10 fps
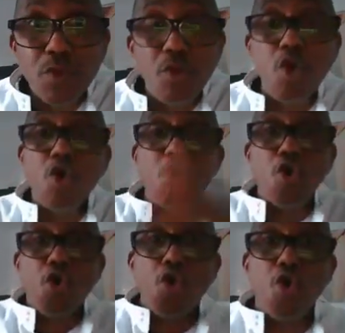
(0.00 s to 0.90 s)

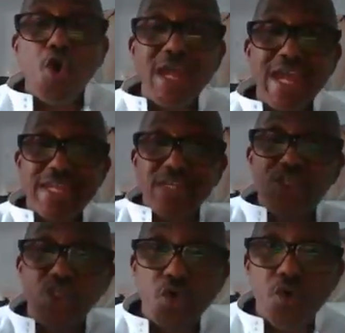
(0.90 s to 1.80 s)
or any
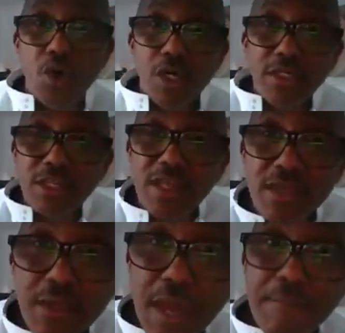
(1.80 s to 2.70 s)

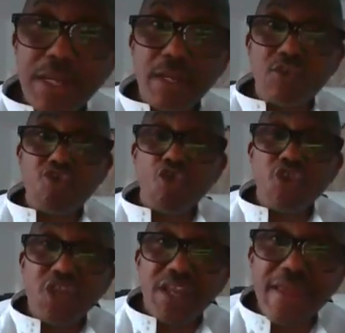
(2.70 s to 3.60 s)

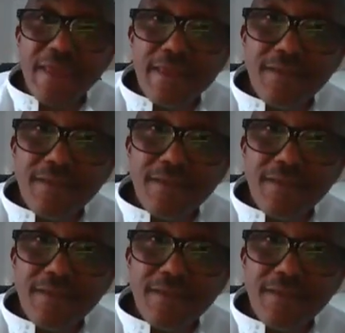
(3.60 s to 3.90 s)
resources in there.